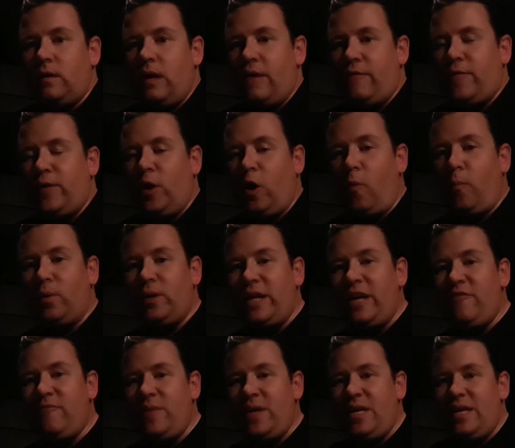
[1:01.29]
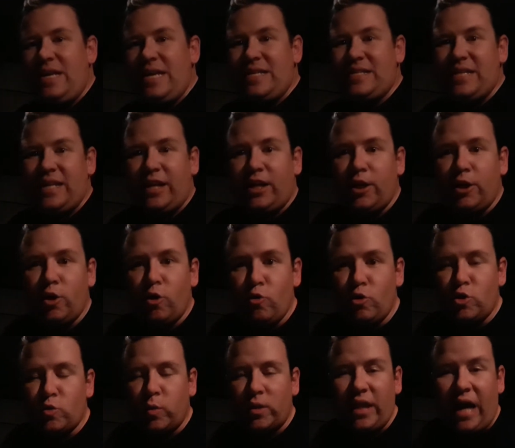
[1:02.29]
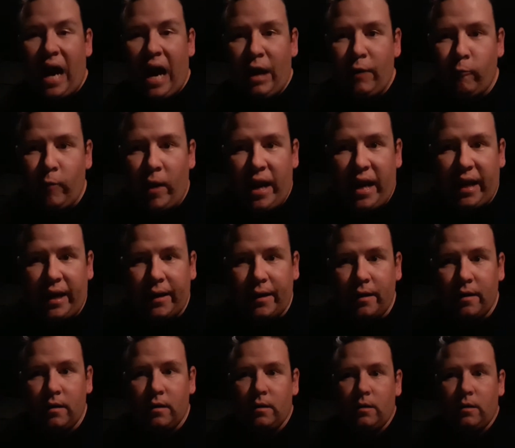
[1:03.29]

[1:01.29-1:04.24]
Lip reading: If you don't believe me, he's in cahoots with Iran.